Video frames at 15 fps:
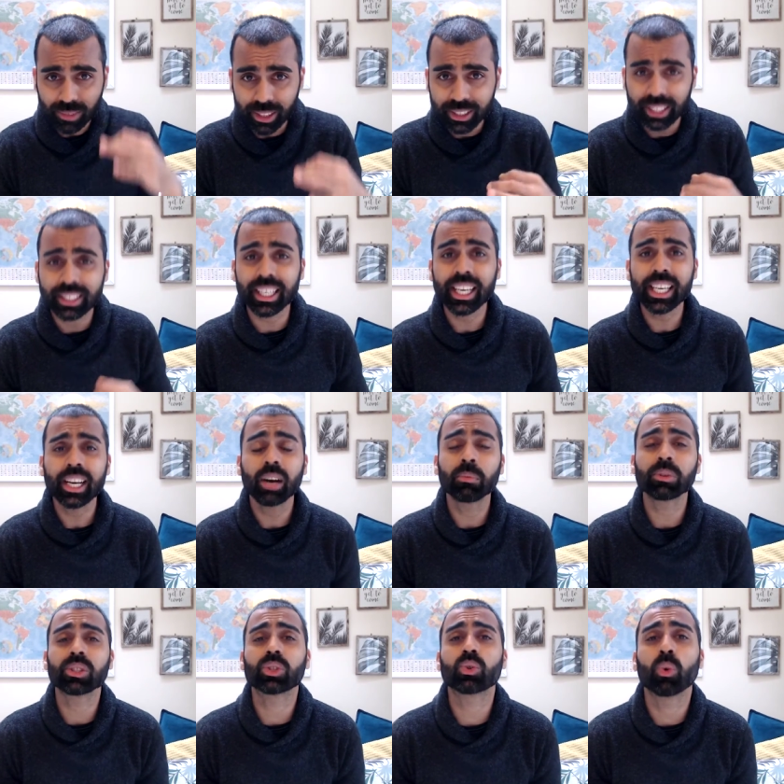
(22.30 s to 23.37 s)
today I
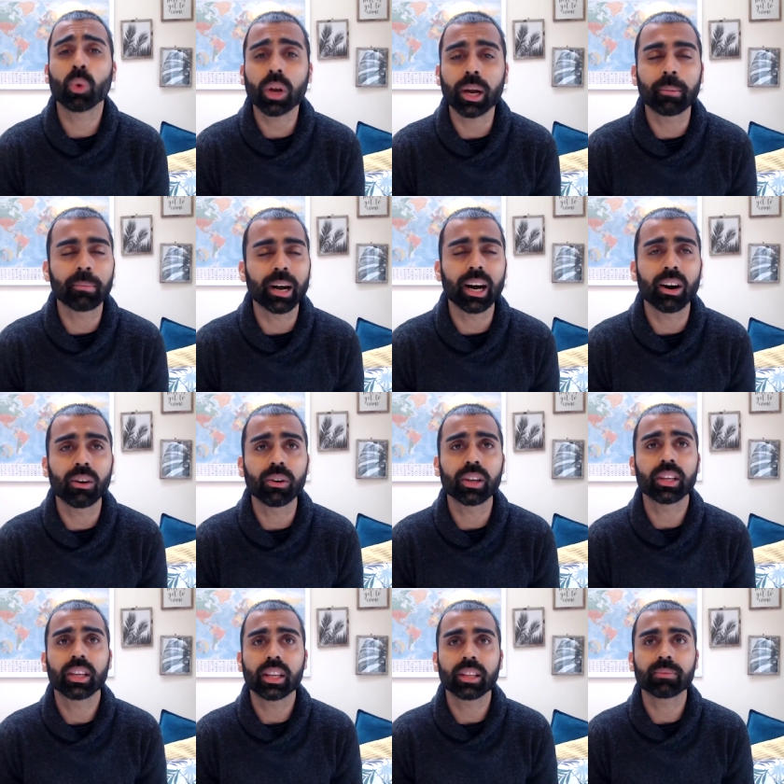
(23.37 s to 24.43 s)
want to talk about,
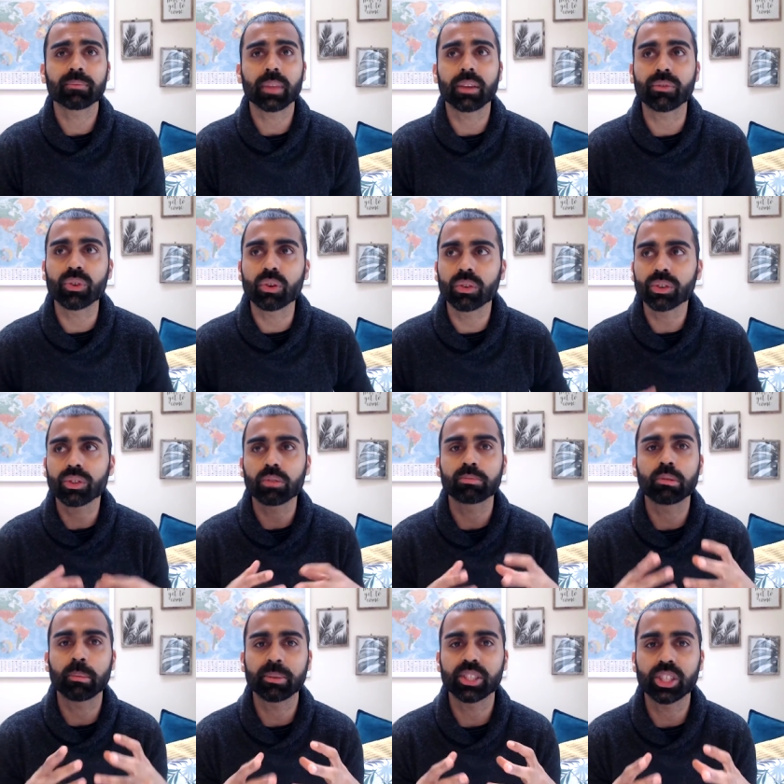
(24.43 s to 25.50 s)
if you're on your
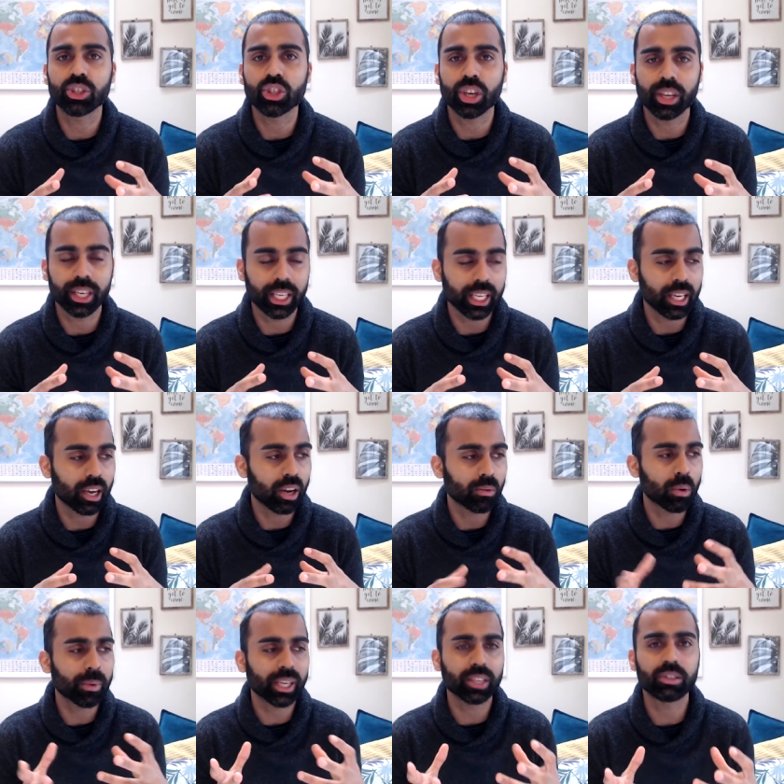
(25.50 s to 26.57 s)
property journey,
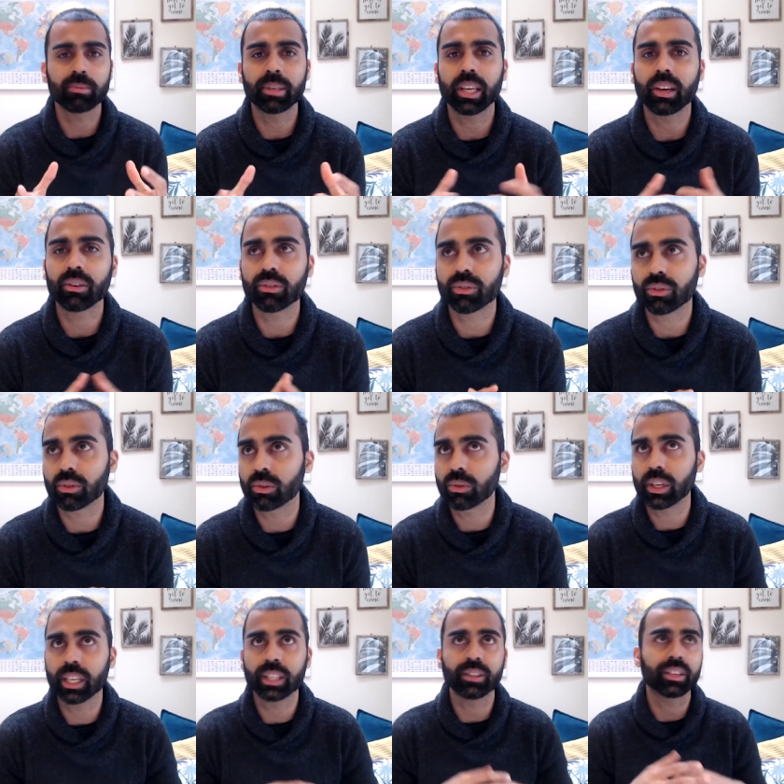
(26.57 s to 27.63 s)
what we're going to be going through
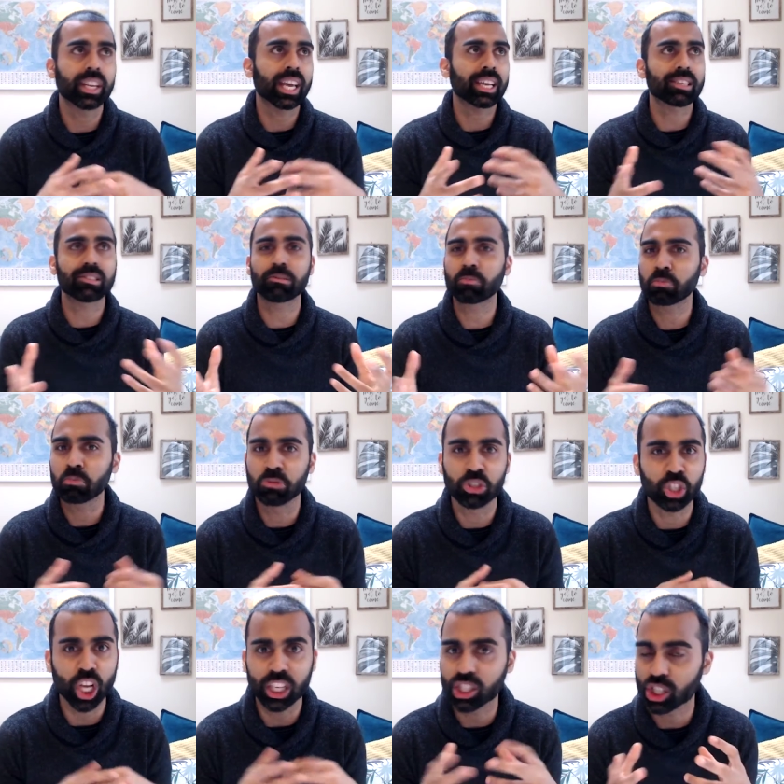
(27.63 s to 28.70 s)
in the next
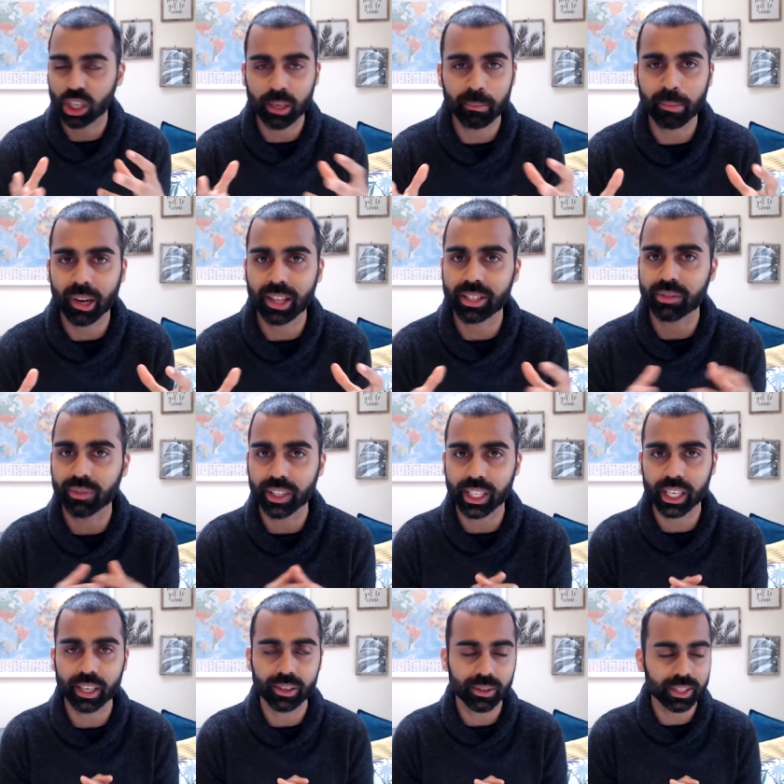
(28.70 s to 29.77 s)
dozen plus
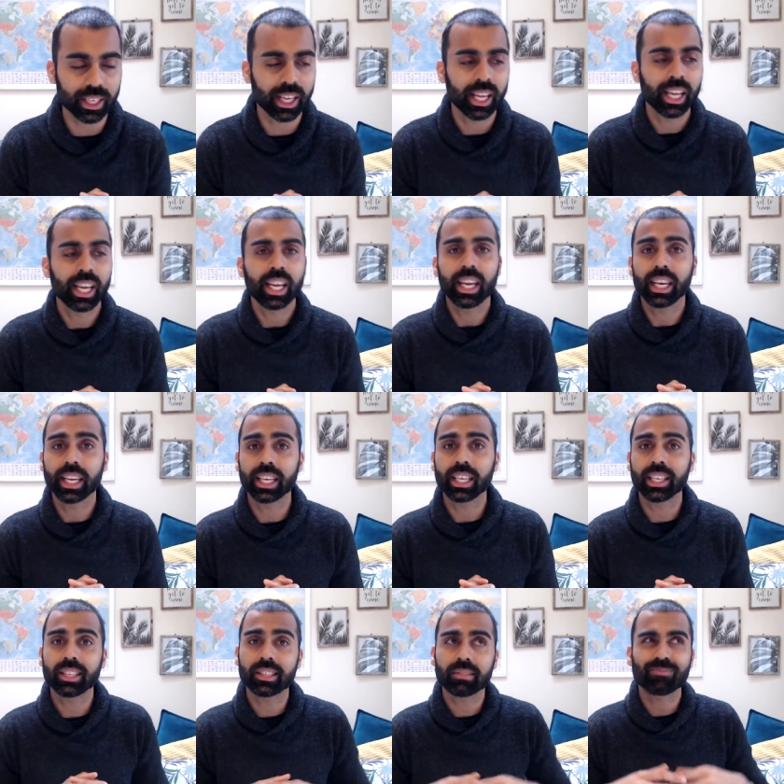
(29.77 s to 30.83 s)
videos
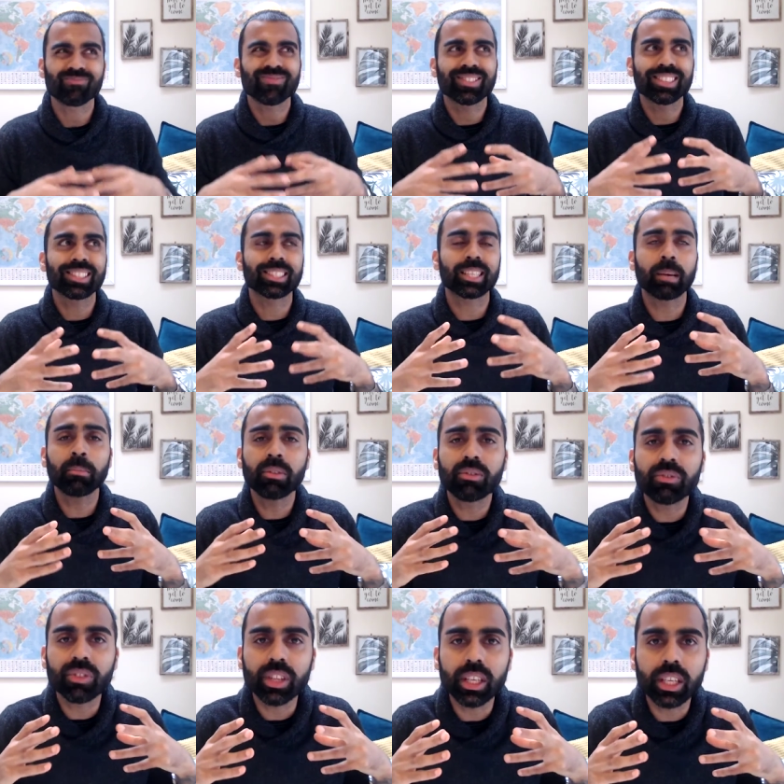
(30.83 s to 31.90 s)
is some
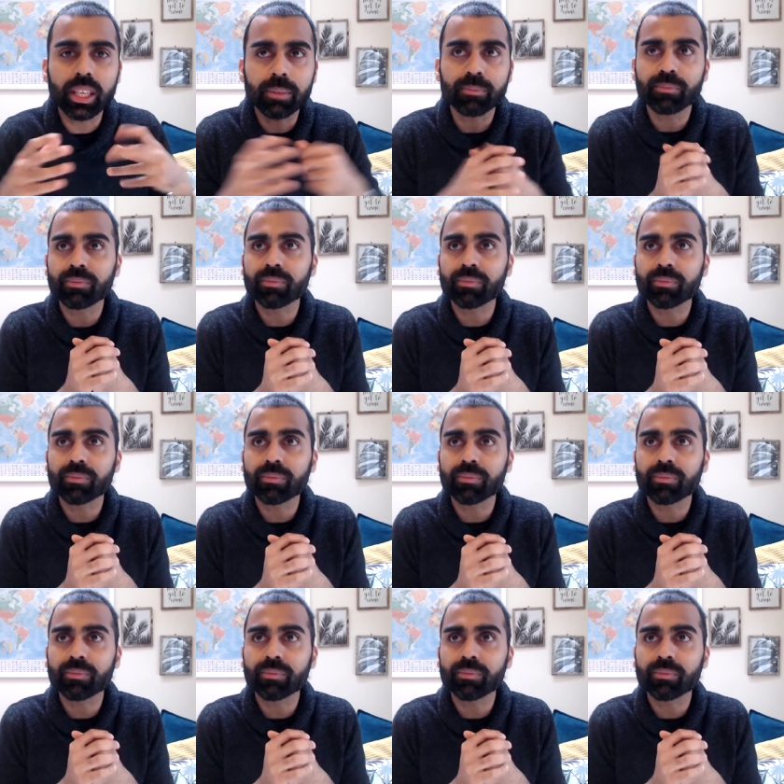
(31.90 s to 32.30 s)
of the